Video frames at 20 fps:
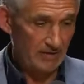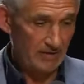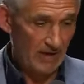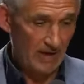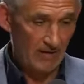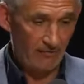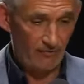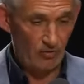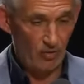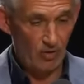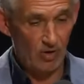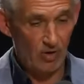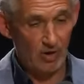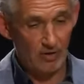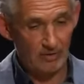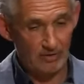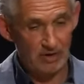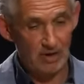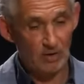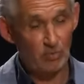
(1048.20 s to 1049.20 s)

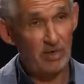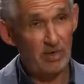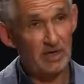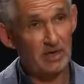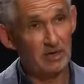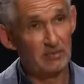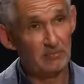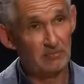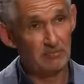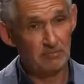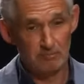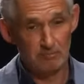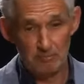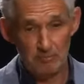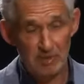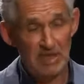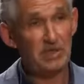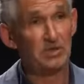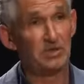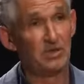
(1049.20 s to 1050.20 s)
Therefore, you know, we can
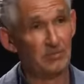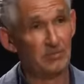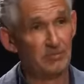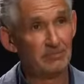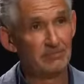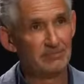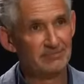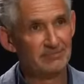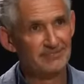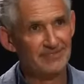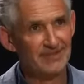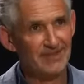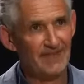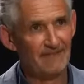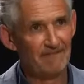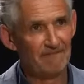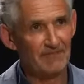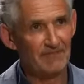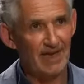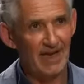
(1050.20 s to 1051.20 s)
beat them.
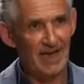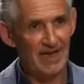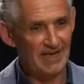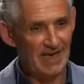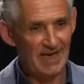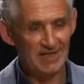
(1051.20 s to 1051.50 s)
And